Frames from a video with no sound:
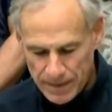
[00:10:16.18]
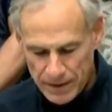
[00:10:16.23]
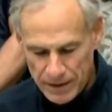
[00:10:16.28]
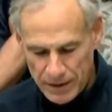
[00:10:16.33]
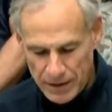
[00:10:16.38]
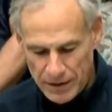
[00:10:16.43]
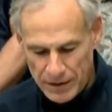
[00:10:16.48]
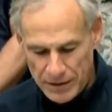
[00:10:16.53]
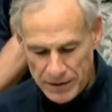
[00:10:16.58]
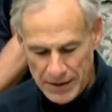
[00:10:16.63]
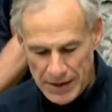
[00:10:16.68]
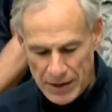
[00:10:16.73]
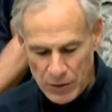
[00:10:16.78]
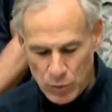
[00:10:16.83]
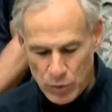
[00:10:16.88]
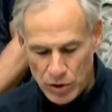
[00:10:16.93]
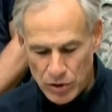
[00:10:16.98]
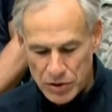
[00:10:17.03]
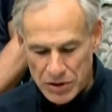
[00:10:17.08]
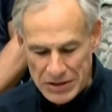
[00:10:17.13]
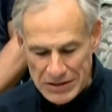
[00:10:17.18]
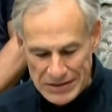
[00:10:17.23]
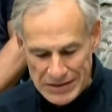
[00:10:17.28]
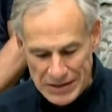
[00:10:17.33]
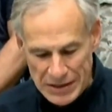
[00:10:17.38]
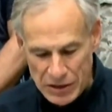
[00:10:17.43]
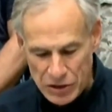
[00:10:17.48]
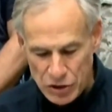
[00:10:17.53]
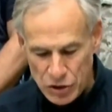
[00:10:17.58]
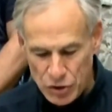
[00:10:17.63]
Uh, they will
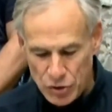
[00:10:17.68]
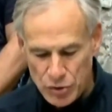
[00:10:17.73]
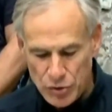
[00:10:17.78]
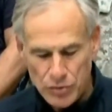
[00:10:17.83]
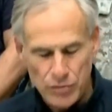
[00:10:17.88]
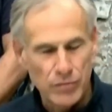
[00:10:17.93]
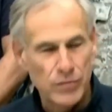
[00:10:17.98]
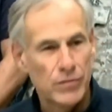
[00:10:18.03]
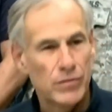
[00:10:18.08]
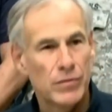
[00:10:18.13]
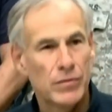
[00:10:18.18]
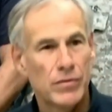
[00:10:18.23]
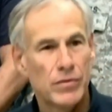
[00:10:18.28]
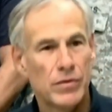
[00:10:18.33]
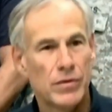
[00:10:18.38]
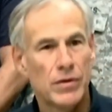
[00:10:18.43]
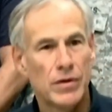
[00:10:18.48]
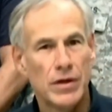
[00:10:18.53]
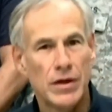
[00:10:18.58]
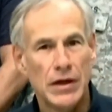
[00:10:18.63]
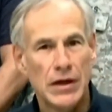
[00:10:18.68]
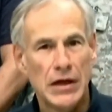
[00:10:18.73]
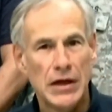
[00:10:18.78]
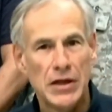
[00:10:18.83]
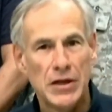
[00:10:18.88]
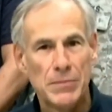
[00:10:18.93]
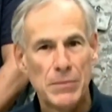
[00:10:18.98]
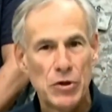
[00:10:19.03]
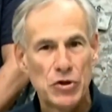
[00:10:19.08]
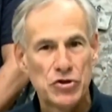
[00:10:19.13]
continue
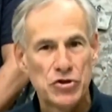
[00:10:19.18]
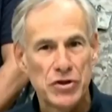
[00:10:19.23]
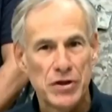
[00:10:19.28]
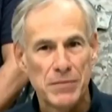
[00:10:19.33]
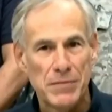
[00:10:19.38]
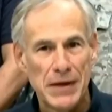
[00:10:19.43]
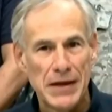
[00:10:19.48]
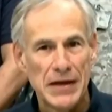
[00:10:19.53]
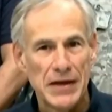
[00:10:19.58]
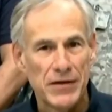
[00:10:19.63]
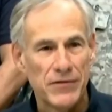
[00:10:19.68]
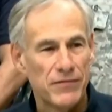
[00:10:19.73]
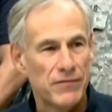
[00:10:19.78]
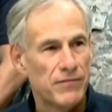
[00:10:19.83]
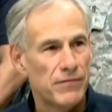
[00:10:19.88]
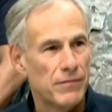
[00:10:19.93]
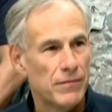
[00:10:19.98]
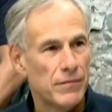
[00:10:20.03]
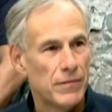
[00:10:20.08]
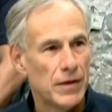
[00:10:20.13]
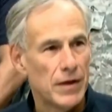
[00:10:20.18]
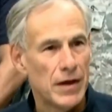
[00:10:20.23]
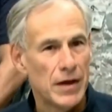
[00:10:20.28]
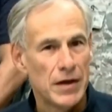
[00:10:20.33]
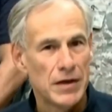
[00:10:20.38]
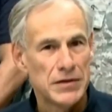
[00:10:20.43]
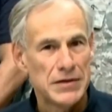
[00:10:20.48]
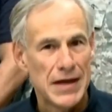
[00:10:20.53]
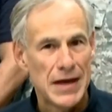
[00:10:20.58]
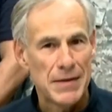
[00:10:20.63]
in the most immediate
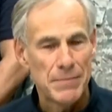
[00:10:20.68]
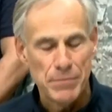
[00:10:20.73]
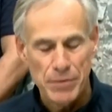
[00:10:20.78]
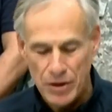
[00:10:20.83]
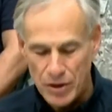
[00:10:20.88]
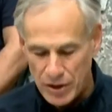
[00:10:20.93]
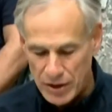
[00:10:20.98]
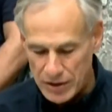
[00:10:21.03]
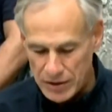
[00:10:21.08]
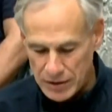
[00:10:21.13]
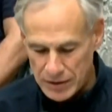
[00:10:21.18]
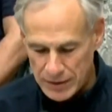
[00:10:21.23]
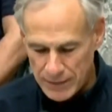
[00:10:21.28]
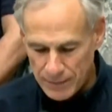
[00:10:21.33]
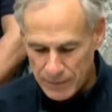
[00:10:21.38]
uh, time period